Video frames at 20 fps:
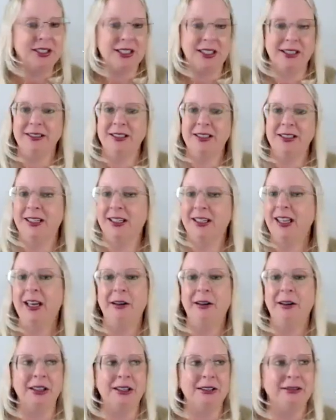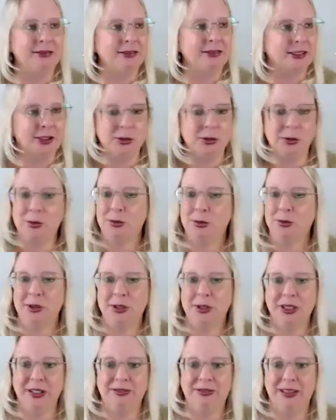I did accounting for
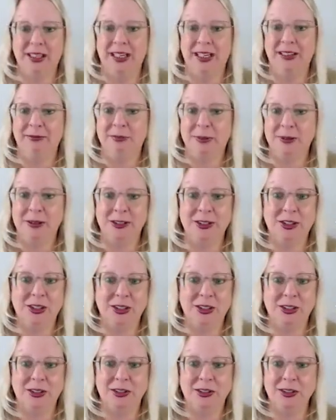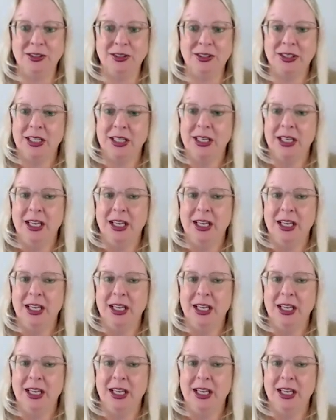25 plus years.